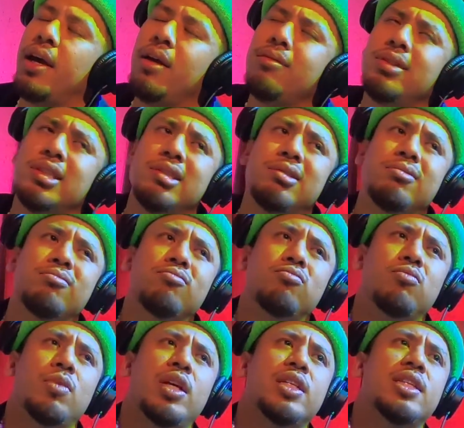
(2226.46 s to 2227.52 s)
I'm just,
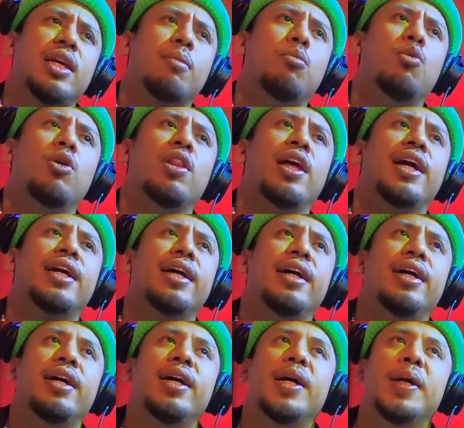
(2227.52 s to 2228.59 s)
it's like more like,
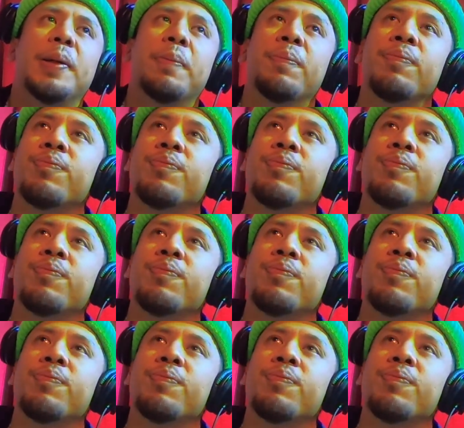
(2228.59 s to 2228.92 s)
I